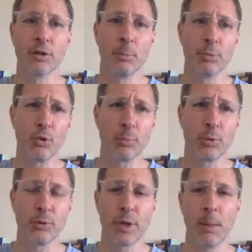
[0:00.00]
in a computer
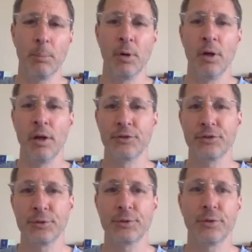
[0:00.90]
program, a
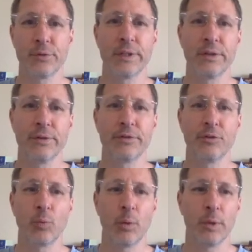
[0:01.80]
circular linked list
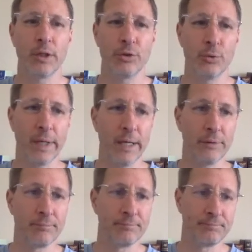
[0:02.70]
is one way to do that.